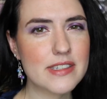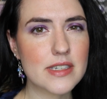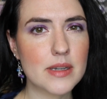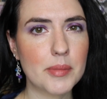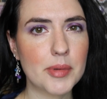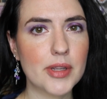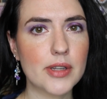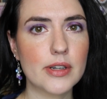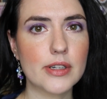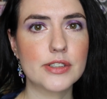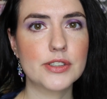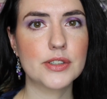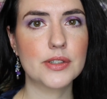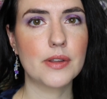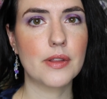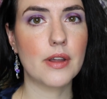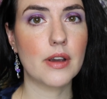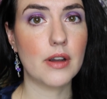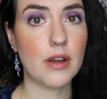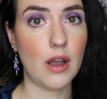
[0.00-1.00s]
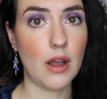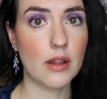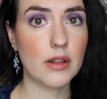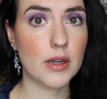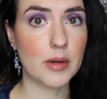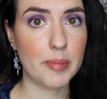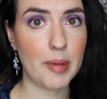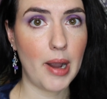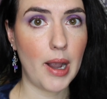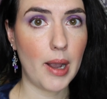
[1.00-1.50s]
similar to the
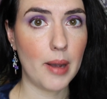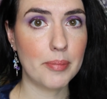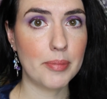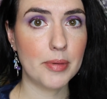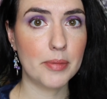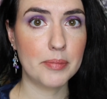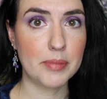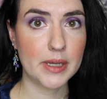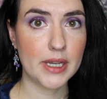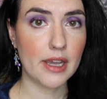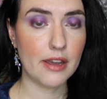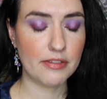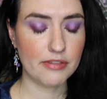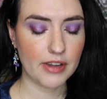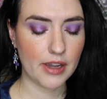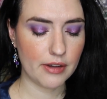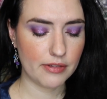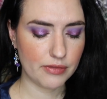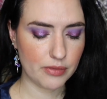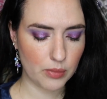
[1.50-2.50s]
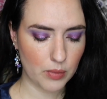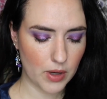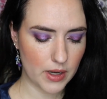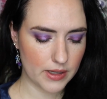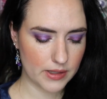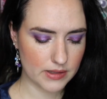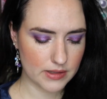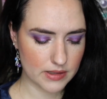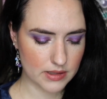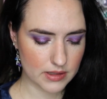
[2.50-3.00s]
ColourPop BFF
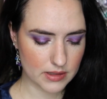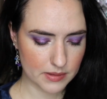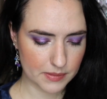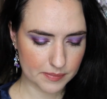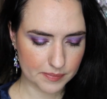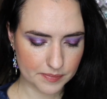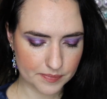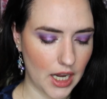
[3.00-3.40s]
ones.